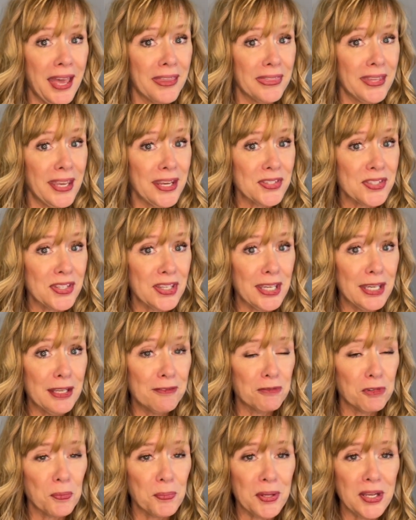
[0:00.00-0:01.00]
Thanks again
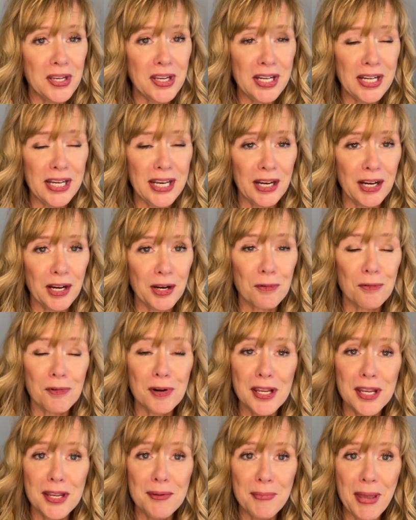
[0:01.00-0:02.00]
for being here.
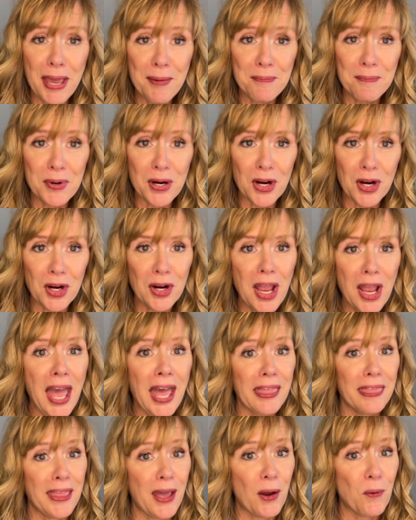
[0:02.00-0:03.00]
Remember
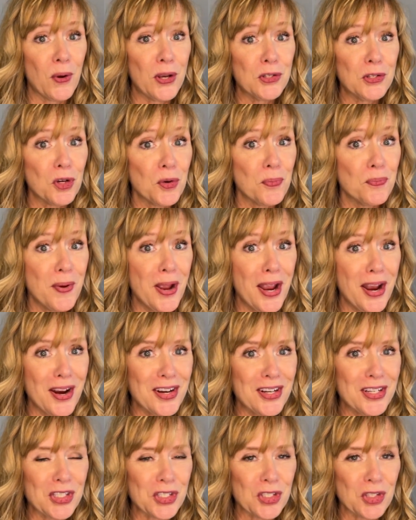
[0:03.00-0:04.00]
that when your
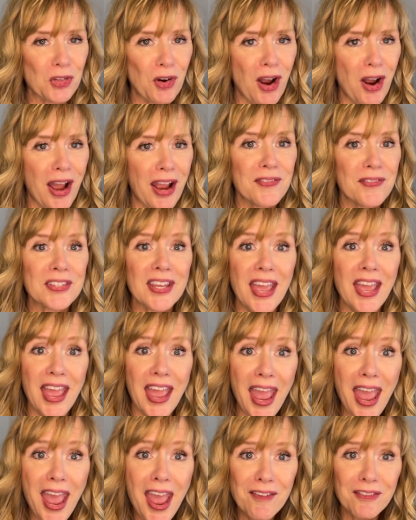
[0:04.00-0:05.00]
marriage thrives,
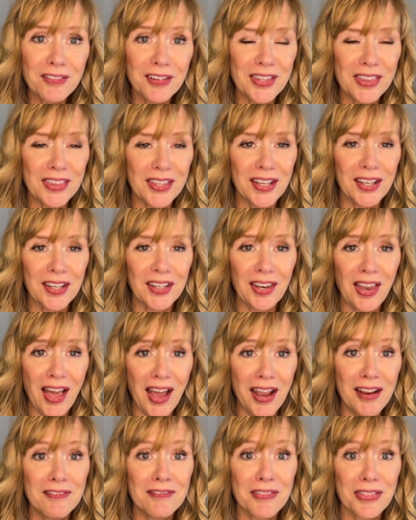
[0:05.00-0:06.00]
everything in
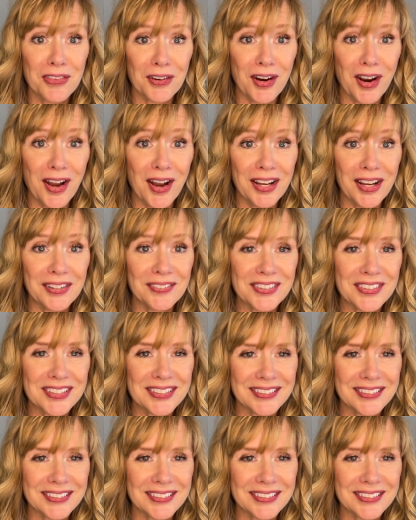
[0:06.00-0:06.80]
life thrives.